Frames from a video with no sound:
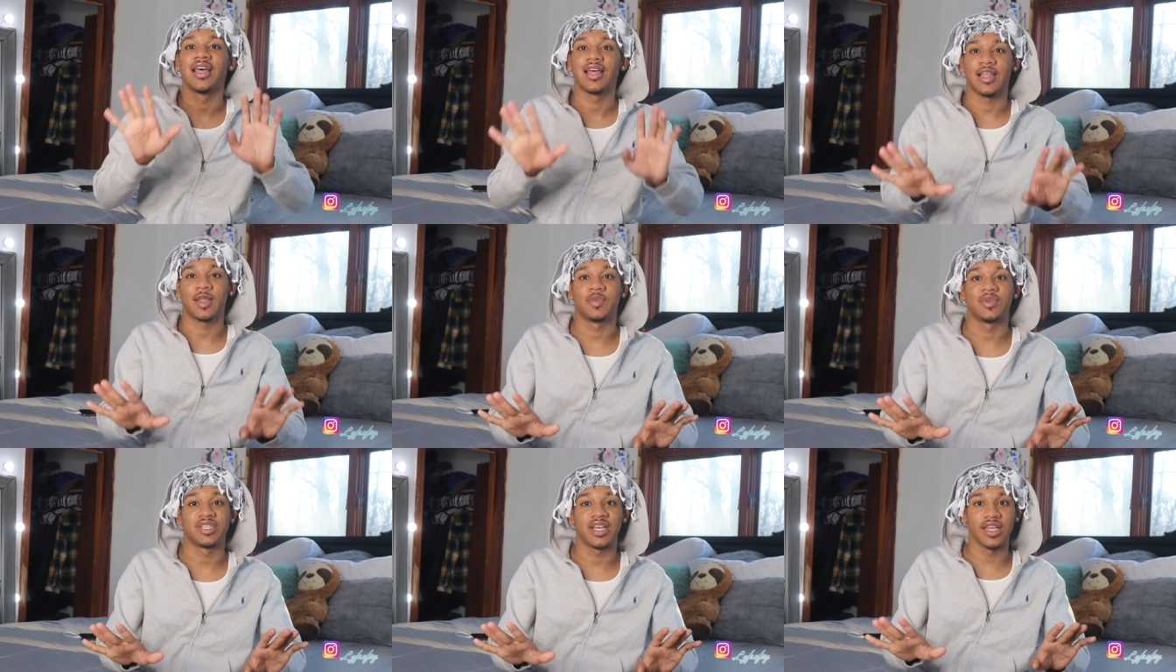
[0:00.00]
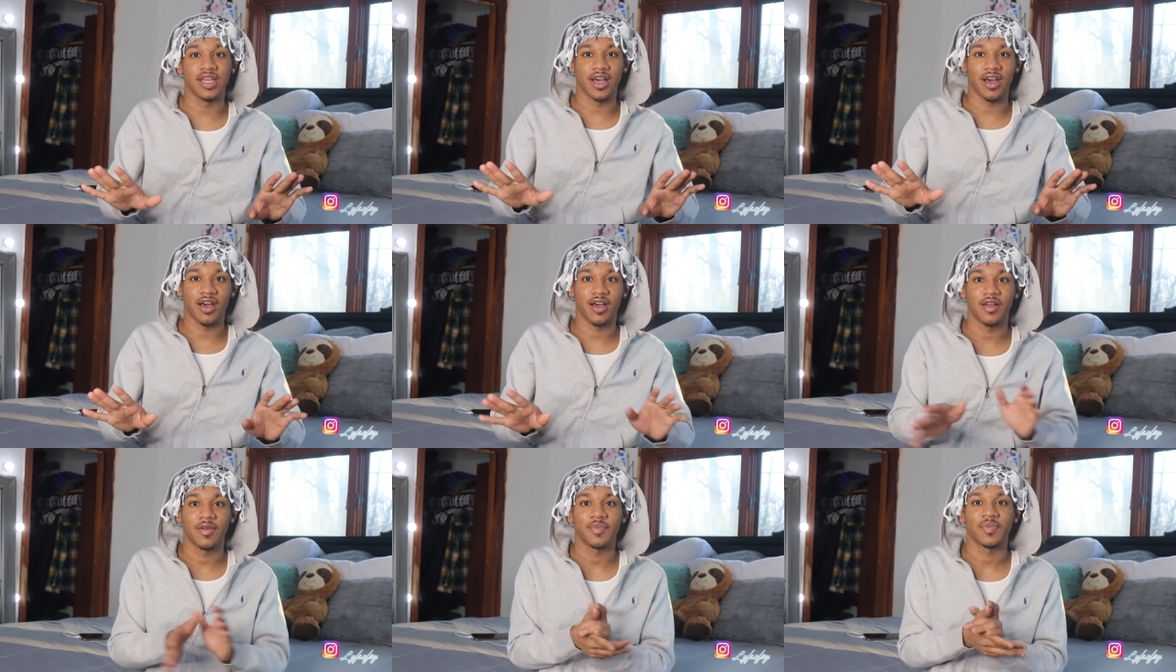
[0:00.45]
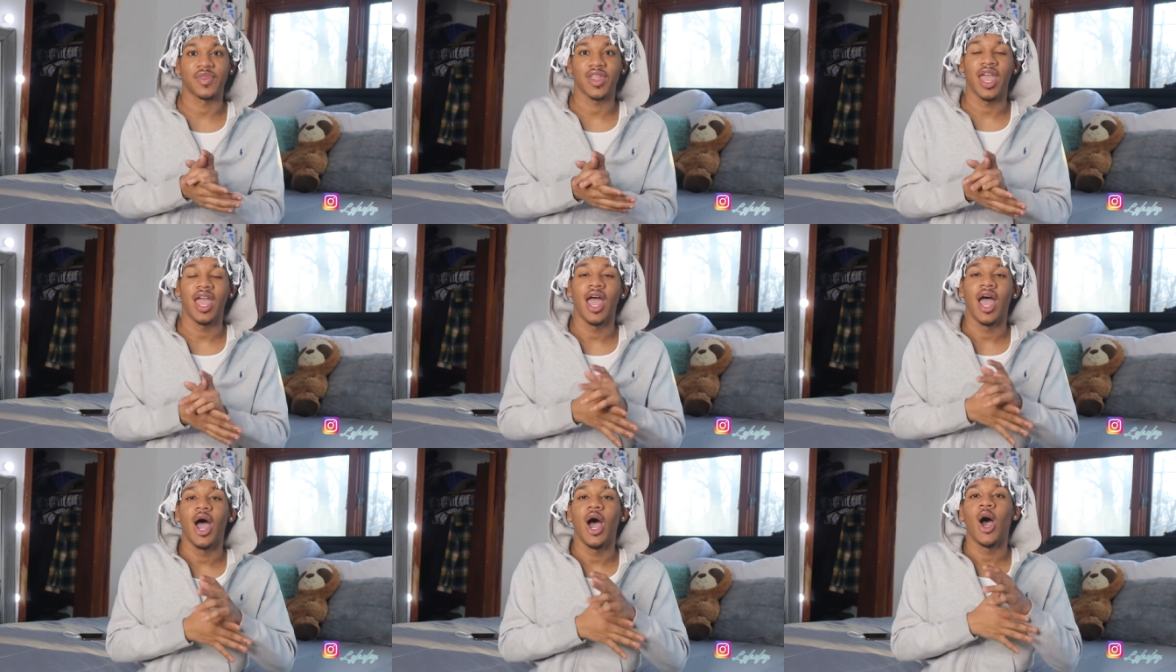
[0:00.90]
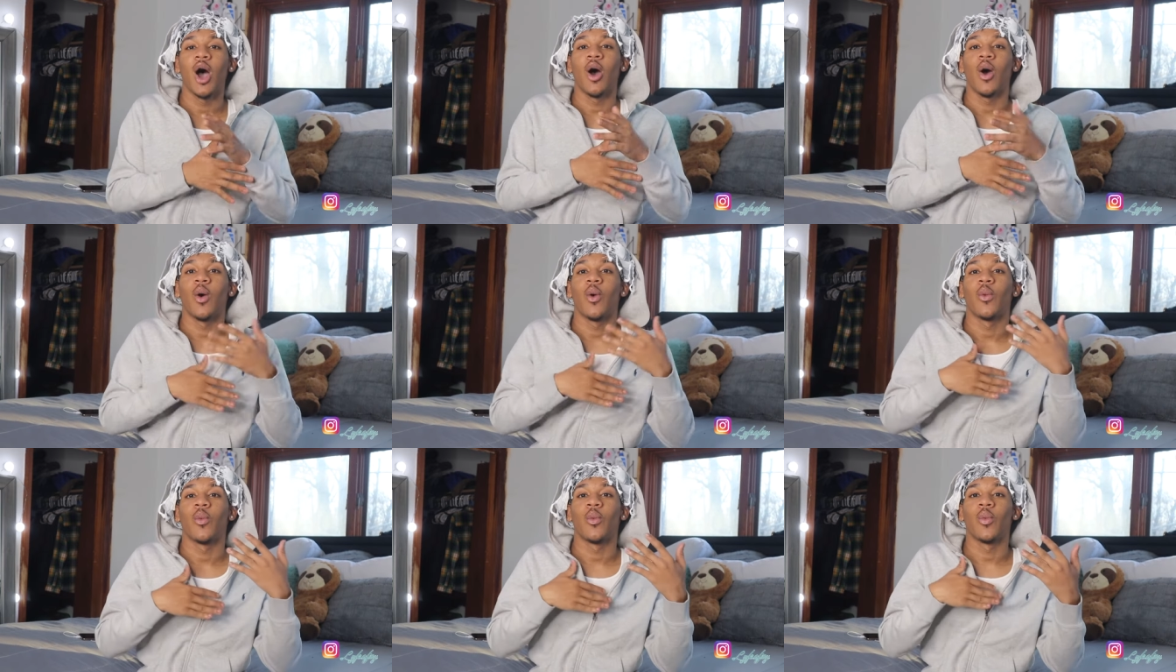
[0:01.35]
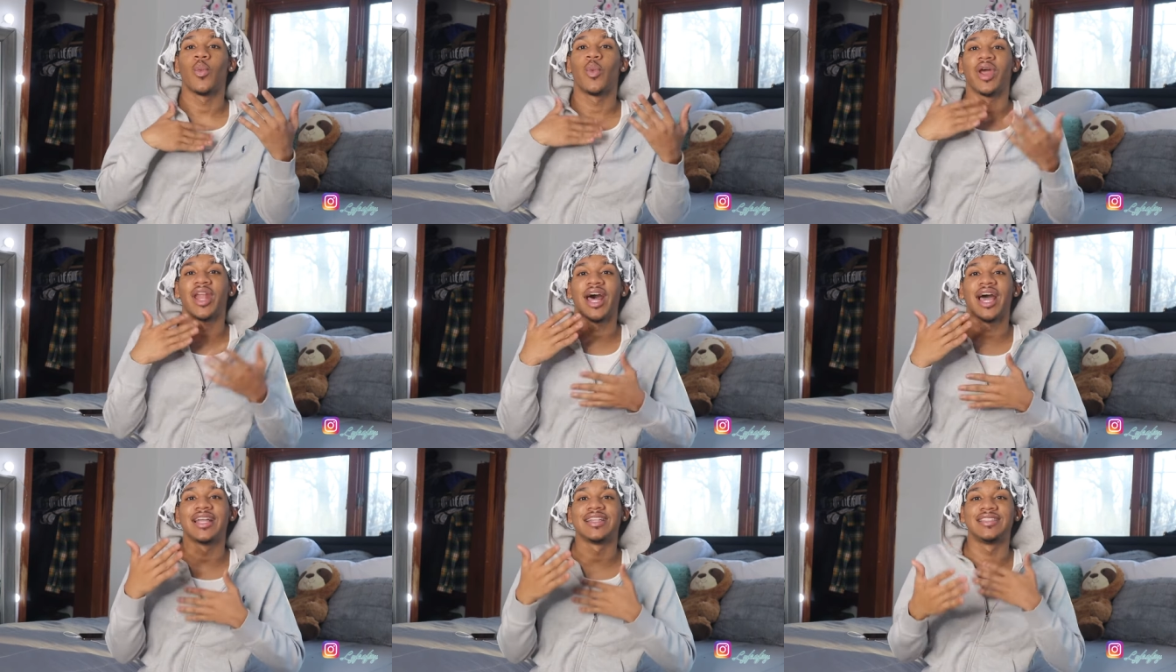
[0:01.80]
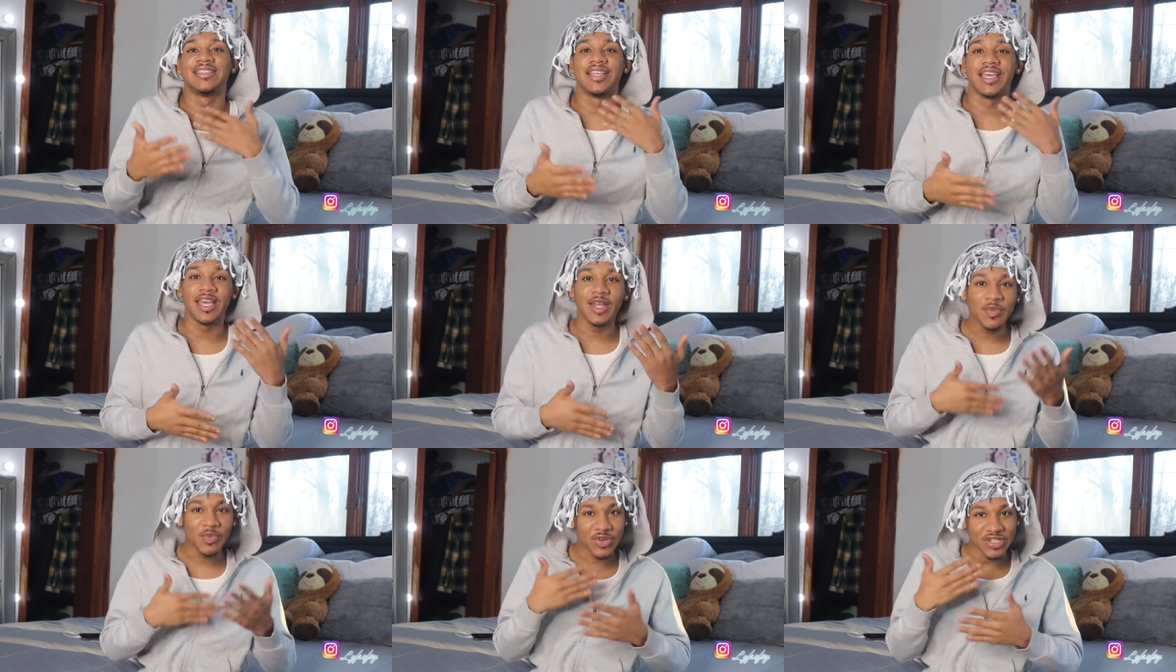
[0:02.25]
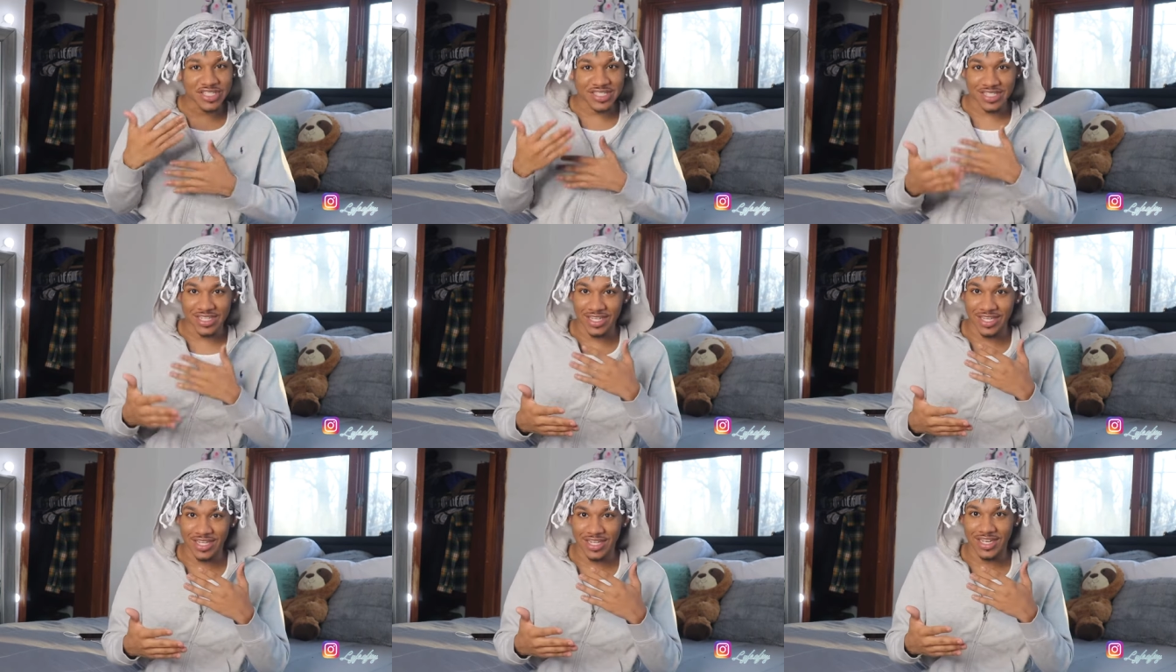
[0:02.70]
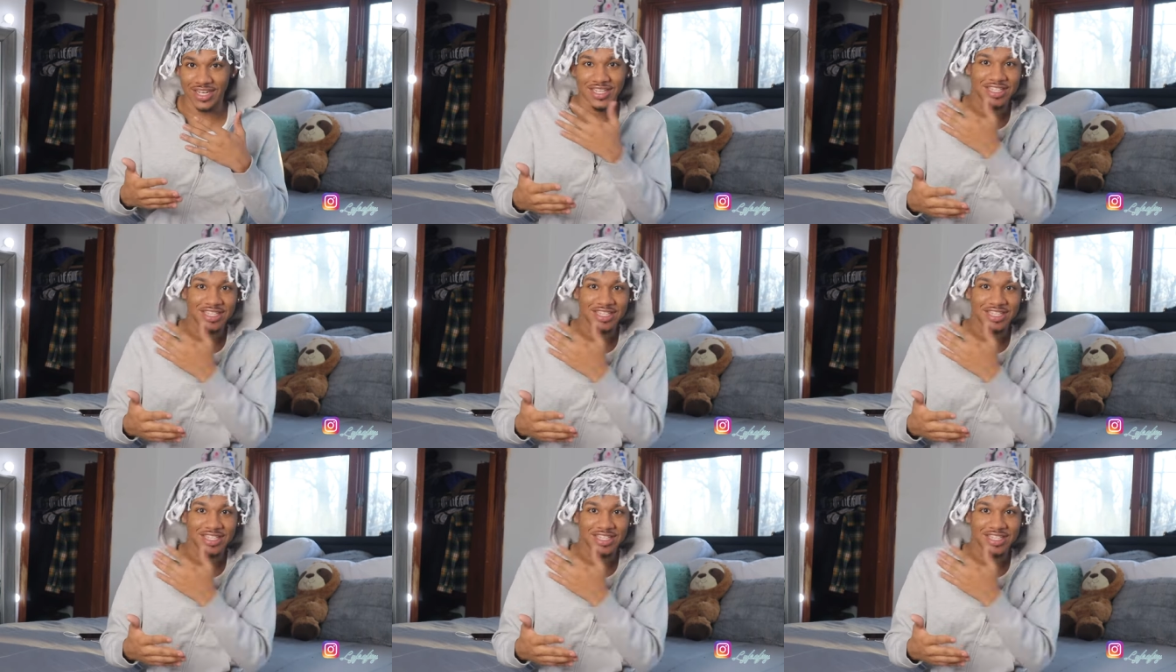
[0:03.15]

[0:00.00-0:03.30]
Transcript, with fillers: let me tell y'all, when I did proceed